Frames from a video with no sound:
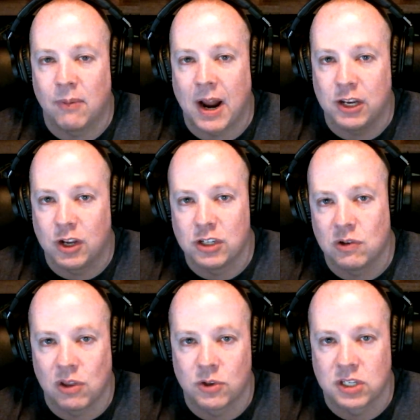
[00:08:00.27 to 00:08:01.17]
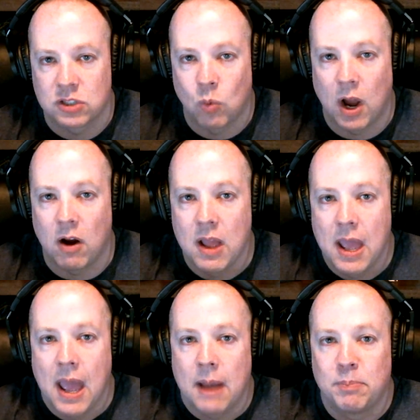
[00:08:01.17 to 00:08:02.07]
ride. You can do those as well.
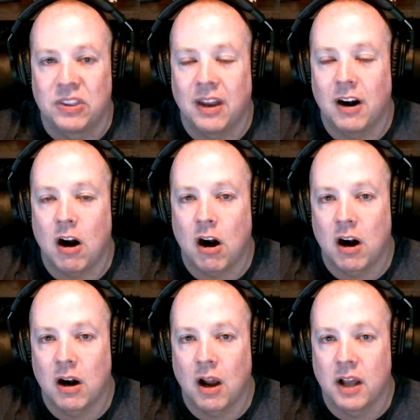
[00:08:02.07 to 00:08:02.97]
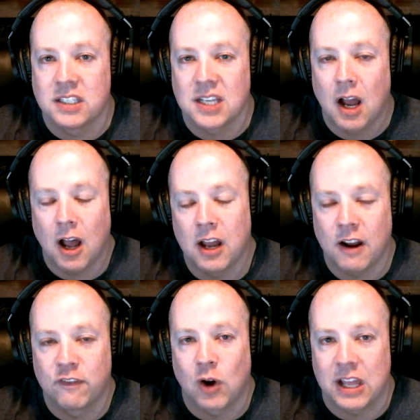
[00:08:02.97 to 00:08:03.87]
But there are a ton
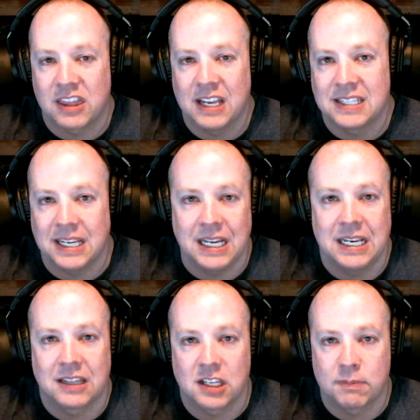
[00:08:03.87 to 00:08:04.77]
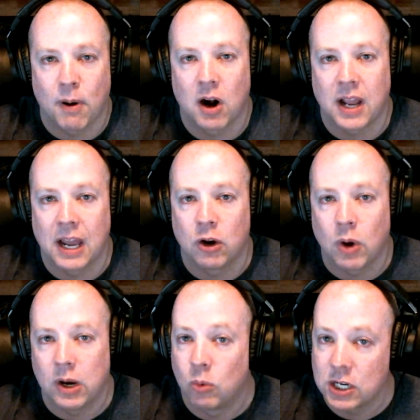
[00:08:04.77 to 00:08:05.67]
of great things to eat at this park and
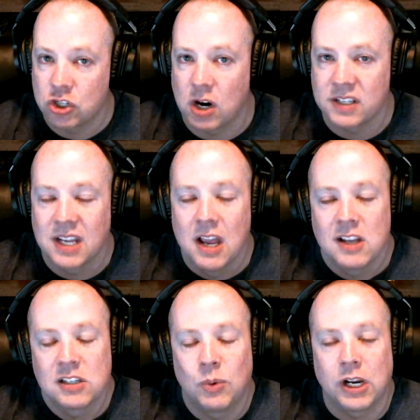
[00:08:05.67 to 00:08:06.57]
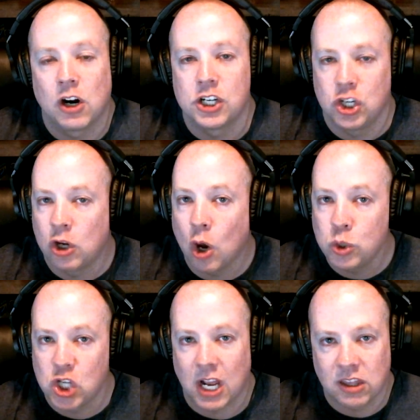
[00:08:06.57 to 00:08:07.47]
great restaurants. So we encourage you, go
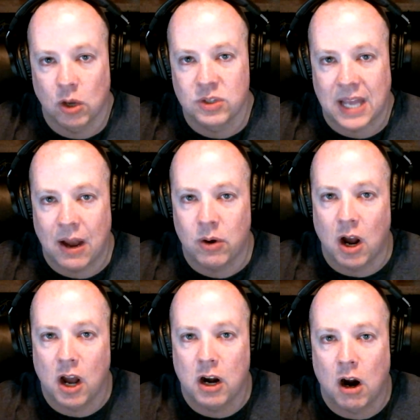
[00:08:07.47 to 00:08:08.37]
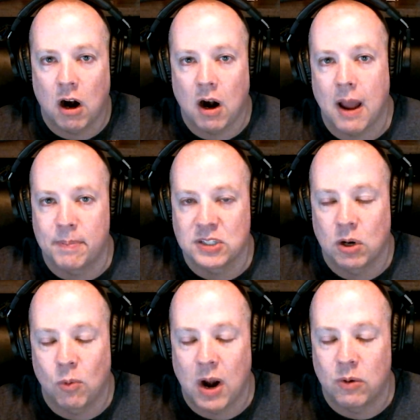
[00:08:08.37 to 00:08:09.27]
check those out on our
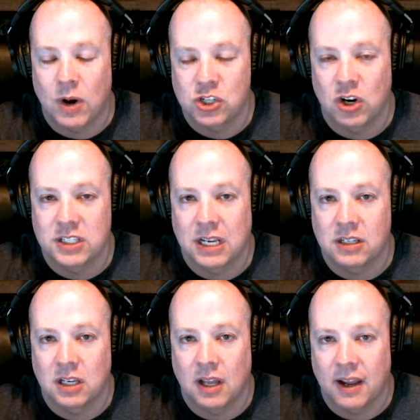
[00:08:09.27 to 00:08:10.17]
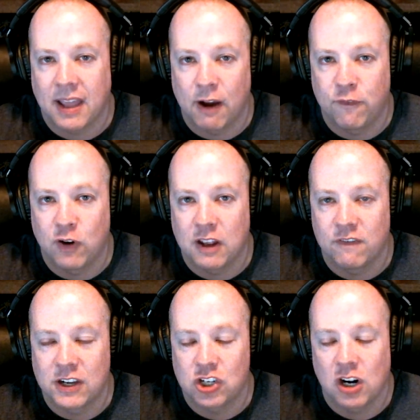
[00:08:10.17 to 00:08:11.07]
episode around restaurants at California
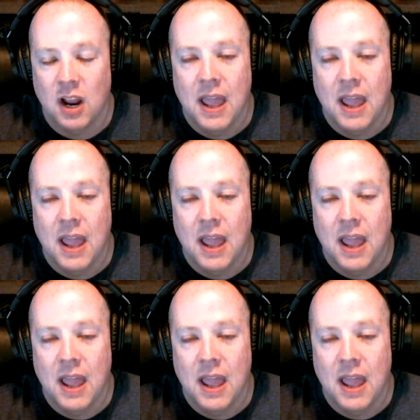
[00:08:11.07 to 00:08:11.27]
Adventure.